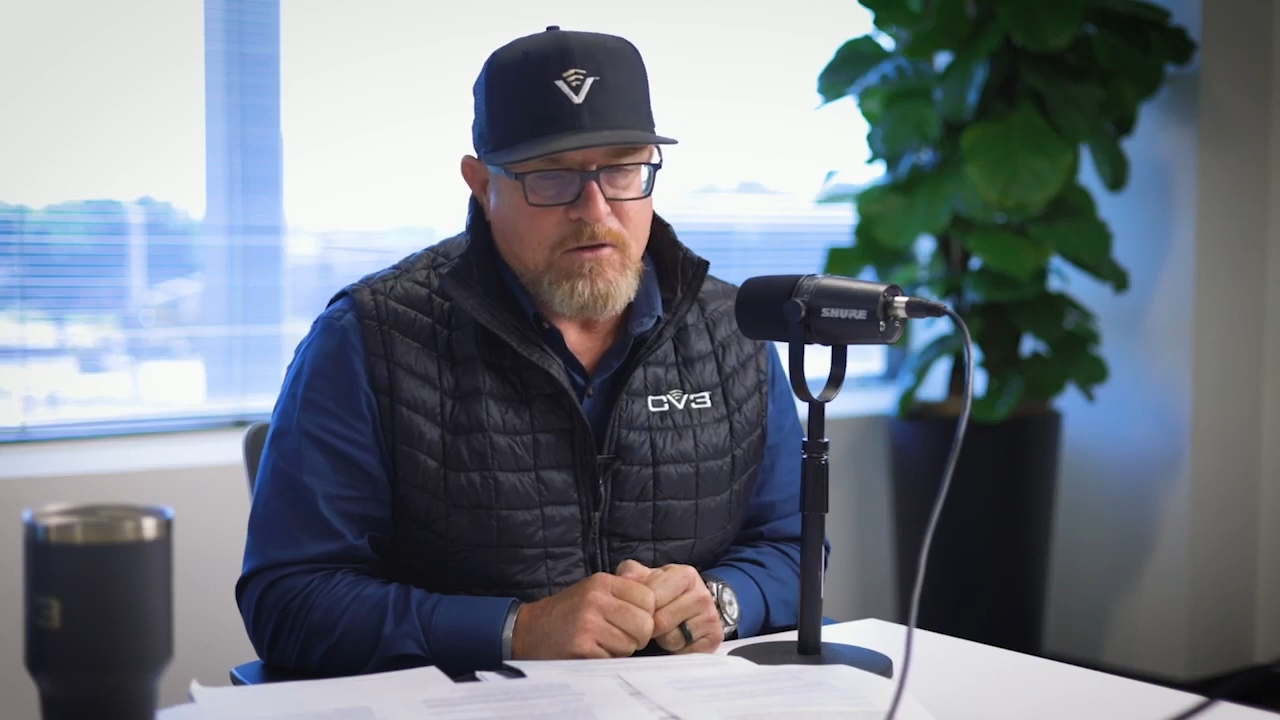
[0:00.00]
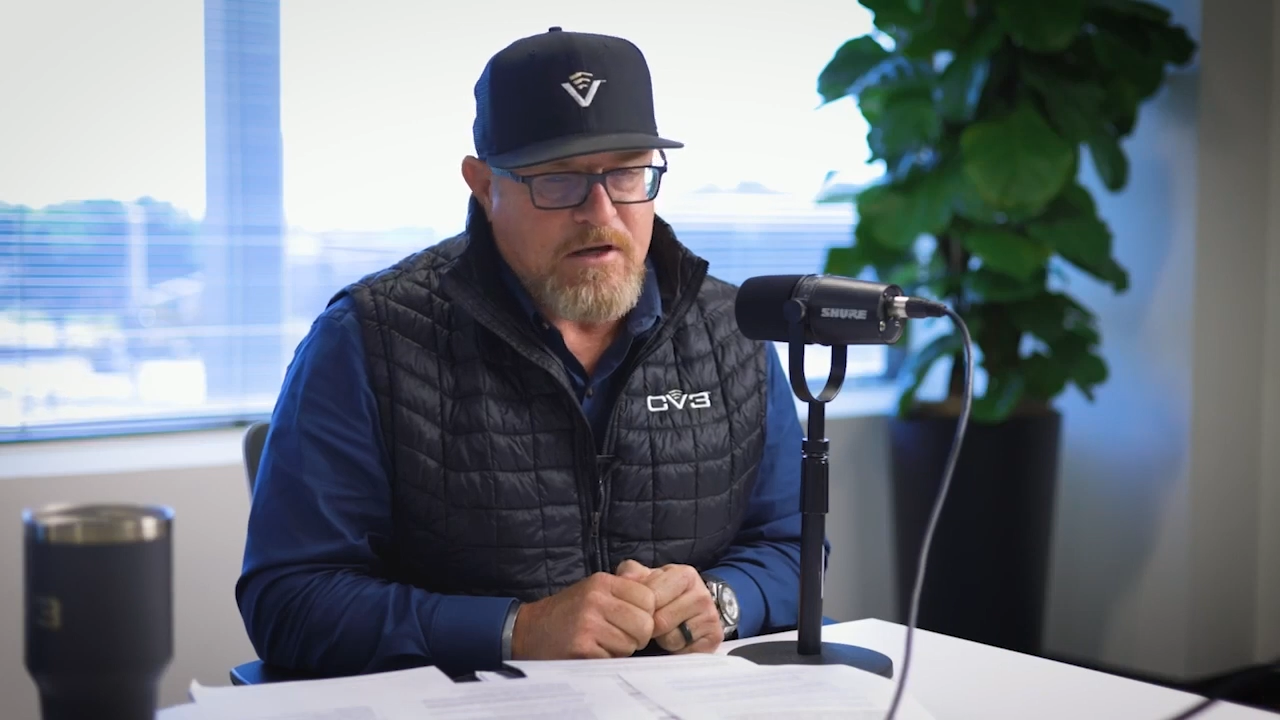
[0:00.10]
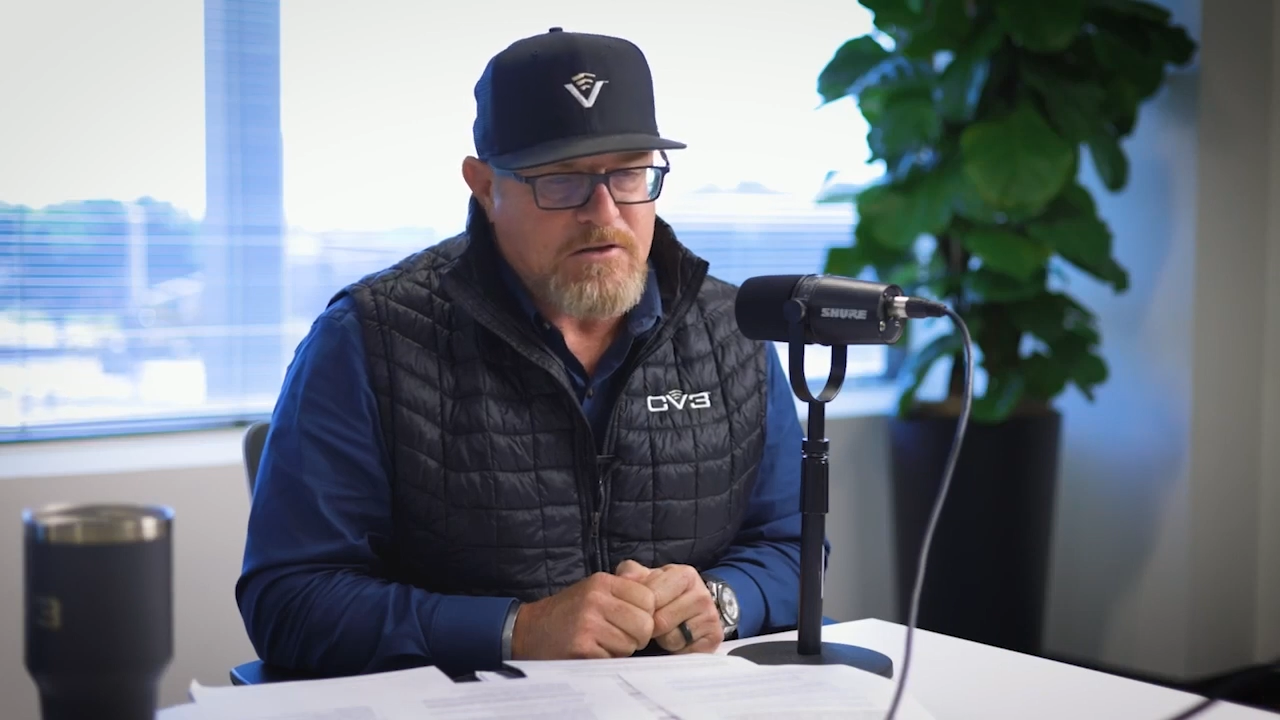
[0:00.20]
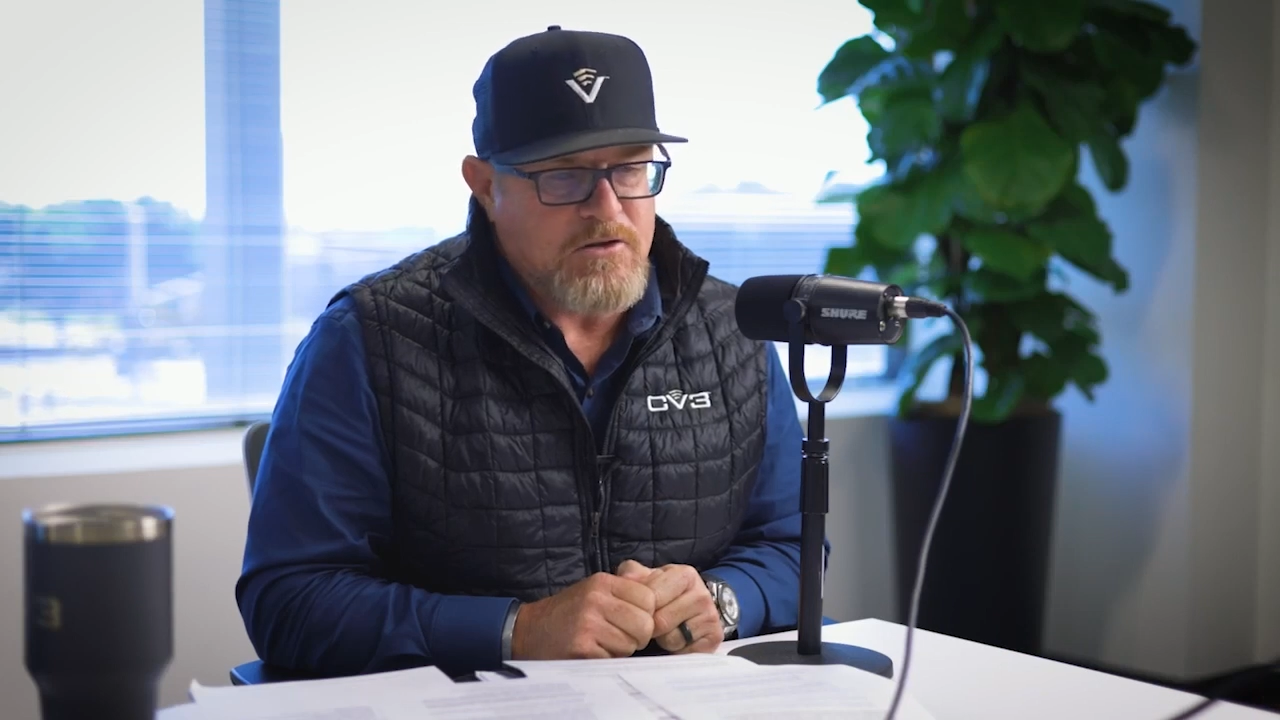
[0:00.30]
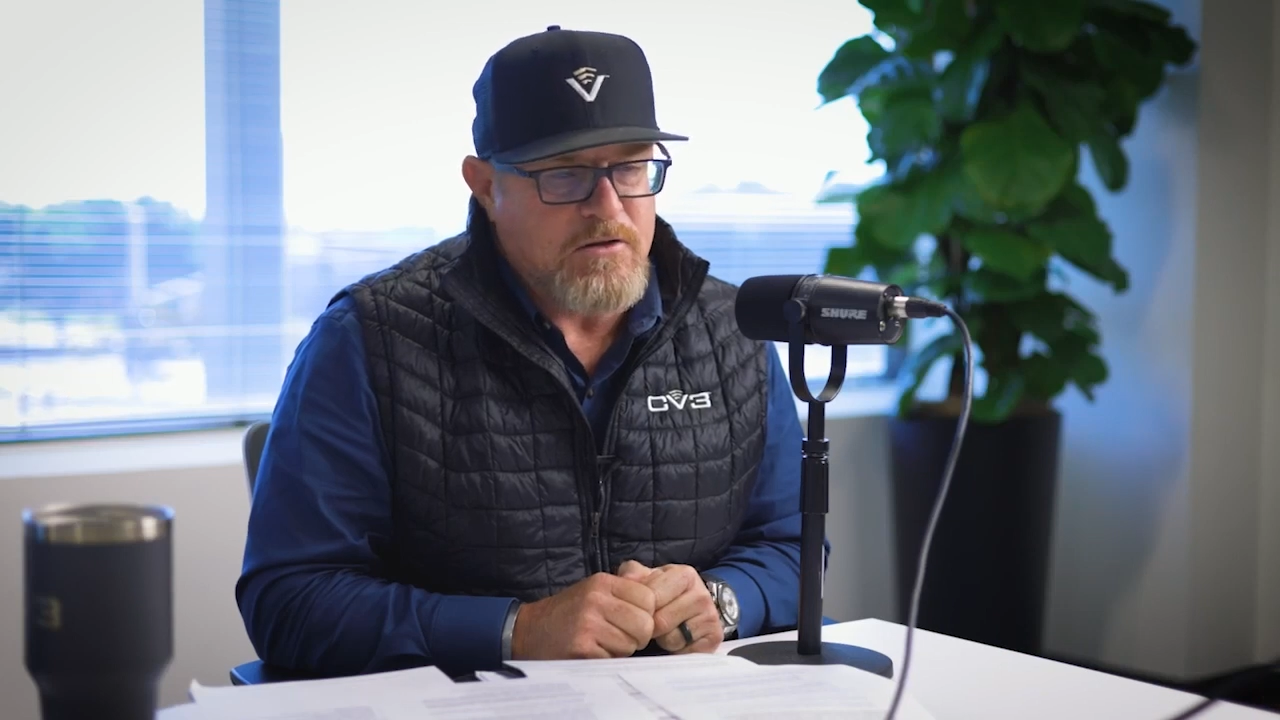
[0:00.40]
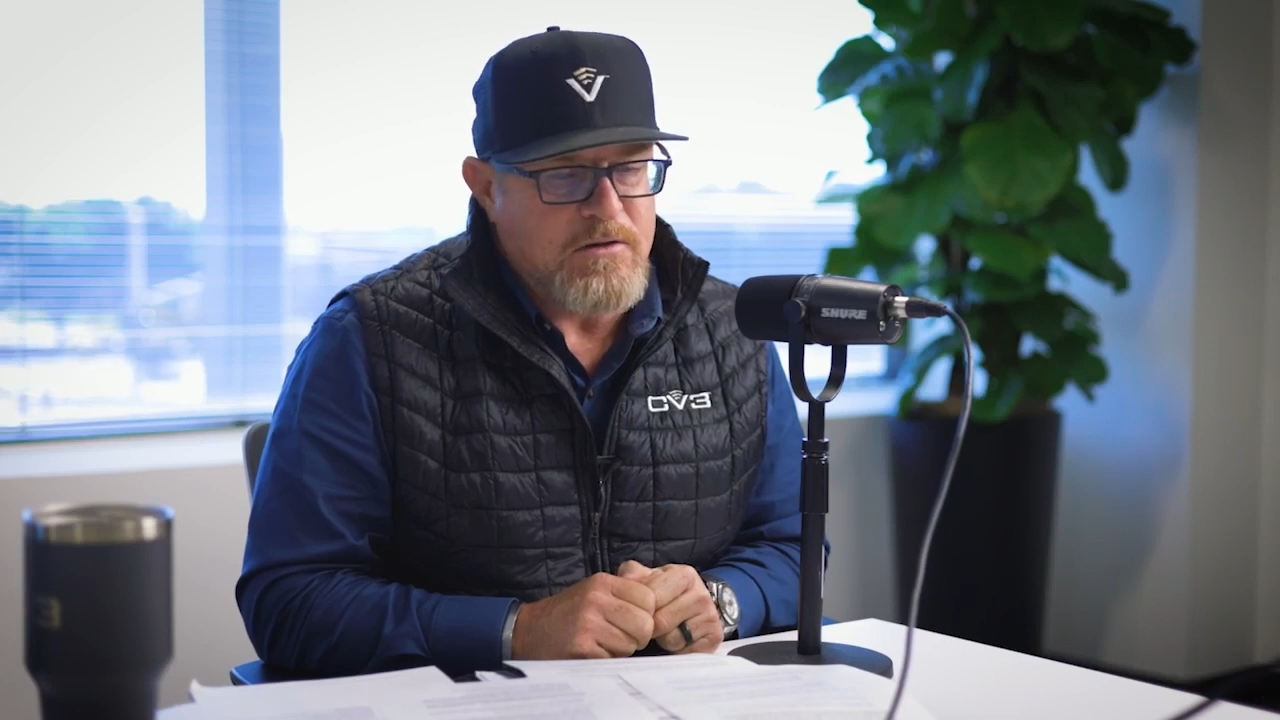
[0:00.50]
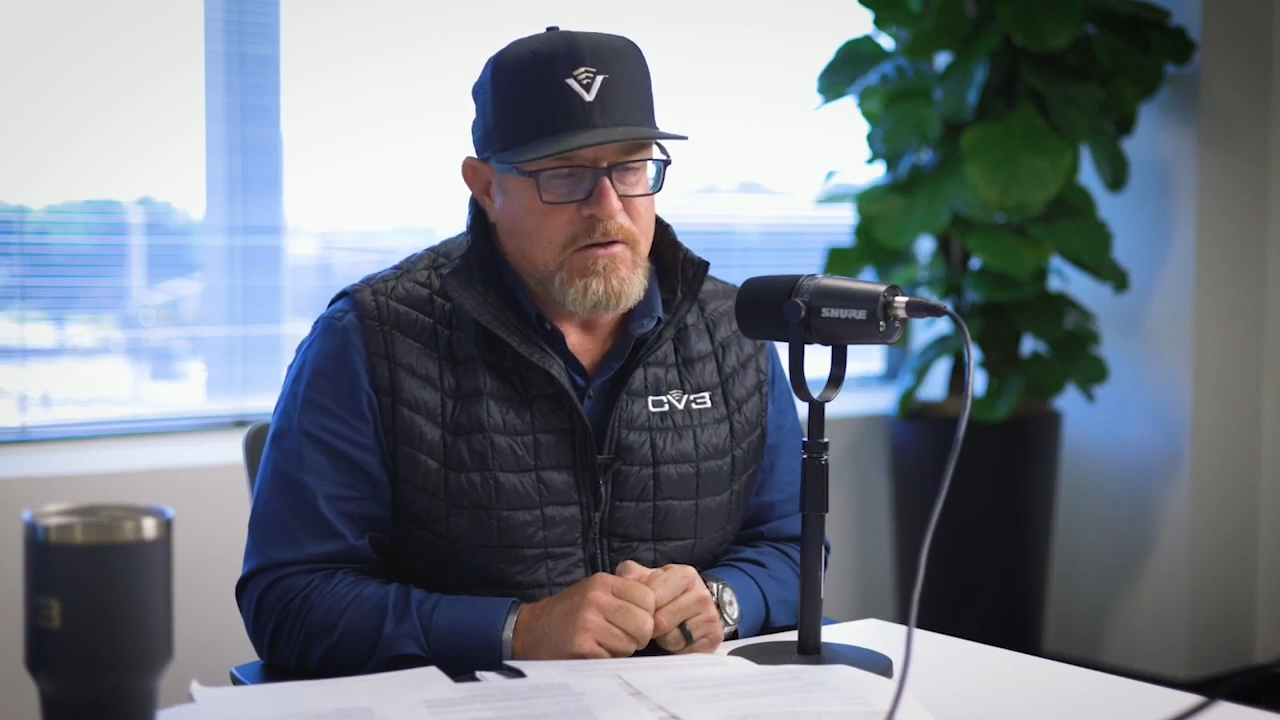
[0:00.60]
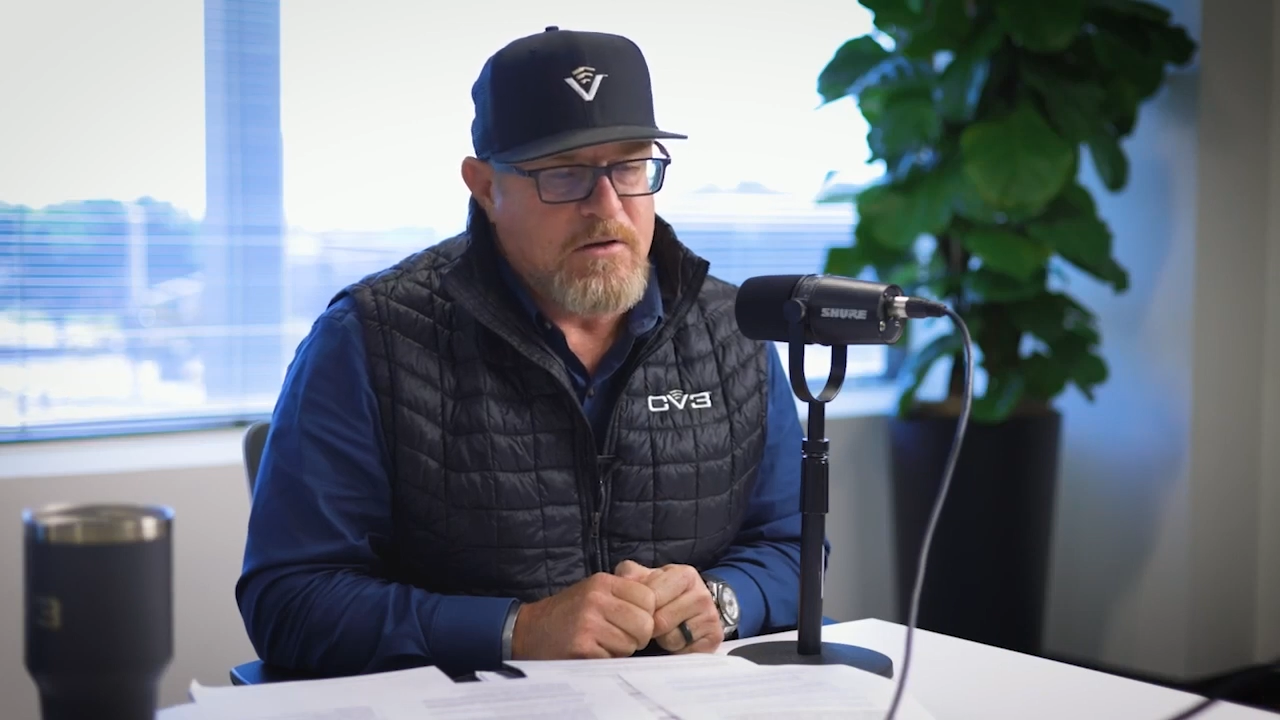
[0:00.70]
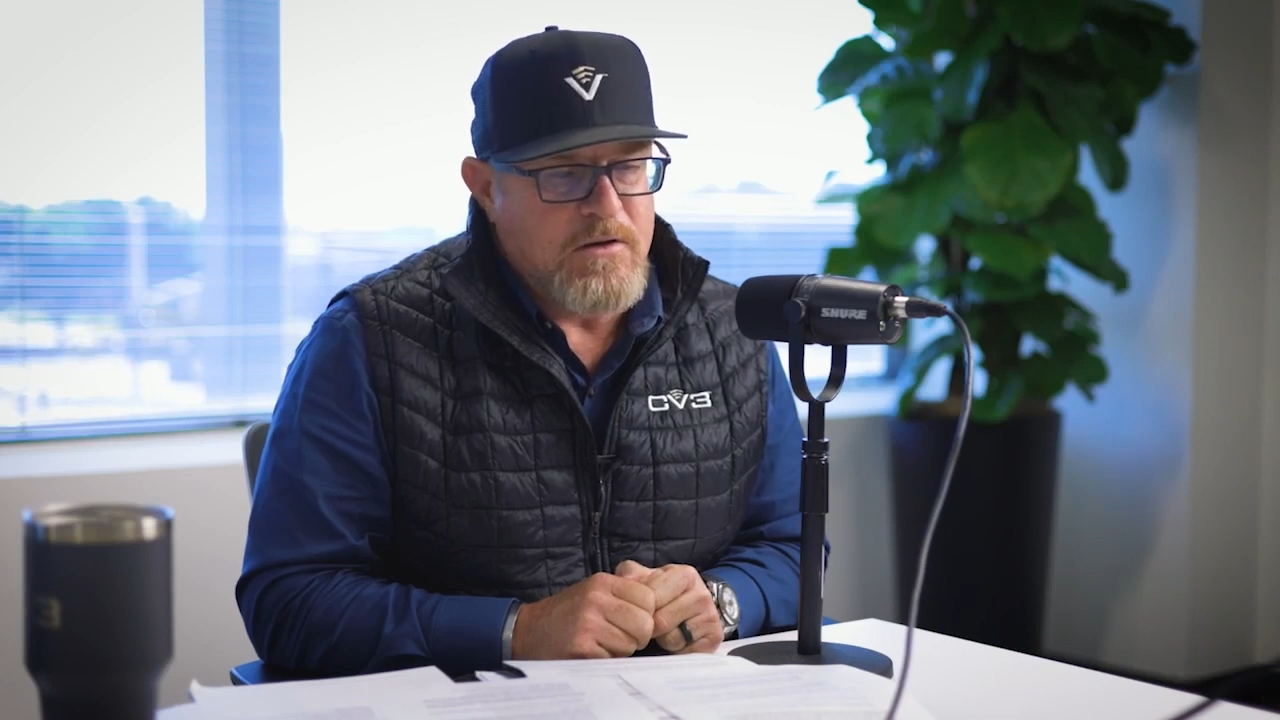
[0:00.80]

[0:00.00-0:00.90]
Tessar,